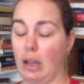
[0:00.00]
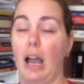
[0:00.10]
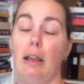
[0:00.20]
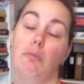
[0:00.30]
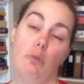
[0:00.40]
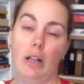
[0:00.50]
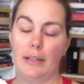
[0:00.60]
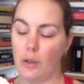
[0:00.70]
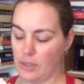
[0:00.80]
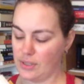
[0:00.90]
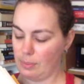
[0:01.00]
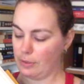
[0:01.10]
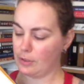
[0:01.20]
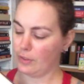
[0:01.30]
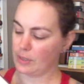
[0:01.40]
I noticed
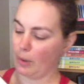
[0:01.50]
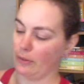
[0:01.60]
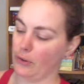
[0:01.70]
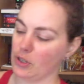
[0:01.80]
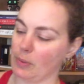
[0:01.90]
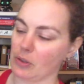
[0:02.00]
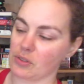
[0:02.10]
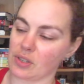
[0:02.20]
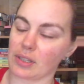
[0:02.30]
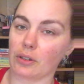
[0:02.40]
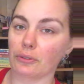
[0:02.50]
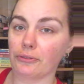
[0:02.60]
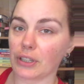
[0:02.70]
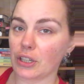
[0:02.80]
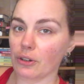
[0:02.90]
this part first, but there's this little
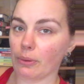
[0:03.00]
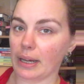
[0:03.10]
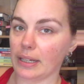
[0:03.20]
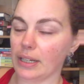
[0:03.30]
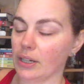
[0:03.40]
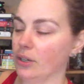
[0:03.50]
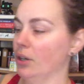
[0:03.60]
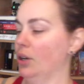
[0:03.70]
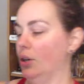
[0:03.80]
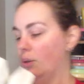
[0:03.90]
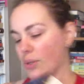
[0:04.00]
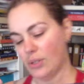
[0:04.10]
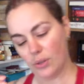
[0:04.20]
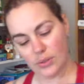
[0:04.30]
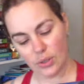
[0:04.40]
figure right here who is
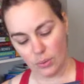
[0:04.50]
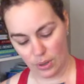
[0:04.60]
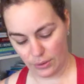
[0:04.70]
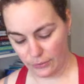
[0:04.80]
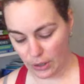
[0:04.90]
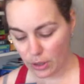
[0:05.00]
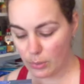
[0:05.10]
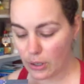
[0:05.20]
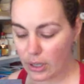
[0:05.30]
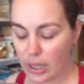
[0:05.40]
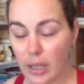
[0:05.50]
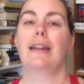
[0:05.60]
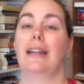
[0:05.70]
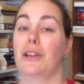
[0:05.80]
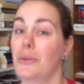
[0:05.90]
also on the front of the book,
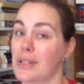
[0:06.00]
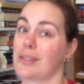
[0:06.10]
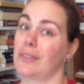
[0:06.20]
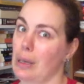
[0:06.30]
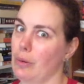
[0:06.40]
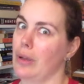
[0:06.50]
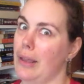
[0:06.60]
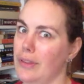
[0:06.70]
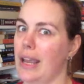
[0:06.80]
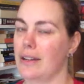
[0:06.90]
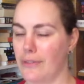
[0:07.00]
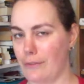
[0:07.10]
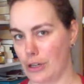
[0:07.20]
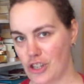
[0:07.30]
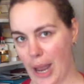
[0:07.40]
and I noticed that they were at the end of
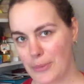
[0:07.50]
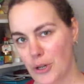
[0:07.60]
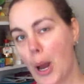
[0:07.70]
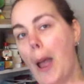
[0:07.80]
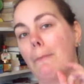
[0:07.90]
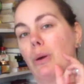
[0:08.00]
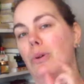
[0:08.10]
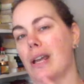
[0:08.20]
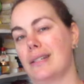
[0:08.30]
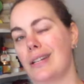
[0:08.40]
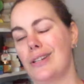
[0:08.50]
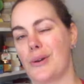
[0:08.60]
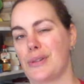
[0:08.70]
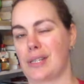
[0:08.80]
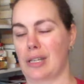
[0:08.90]
every chapter, but what I didn't
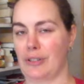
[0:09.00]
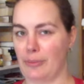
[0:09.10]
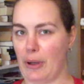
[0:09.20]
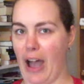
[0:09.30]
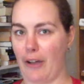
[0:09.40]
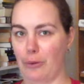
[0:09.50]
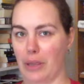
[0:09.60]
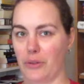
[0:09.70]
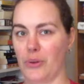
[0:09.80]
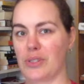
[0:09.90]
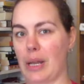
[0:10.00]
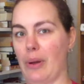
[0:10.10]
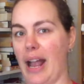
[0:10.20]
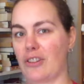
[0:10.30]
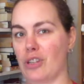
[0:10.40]
notice until about halfway through is they
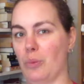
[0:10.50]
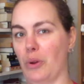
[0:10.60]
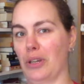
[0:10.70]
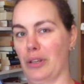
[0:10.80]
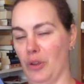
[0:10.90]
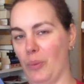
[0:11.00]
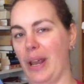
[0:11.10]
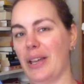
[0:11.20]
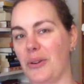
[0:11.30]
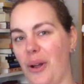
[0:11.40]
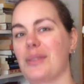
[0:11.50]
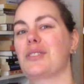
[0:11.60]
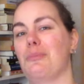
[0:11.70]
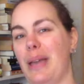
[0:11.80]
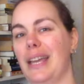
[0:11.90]
were actually working their way across
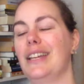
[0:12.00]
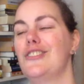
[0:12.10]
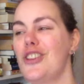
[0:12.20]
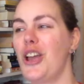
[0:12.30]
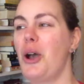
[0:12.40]
the page,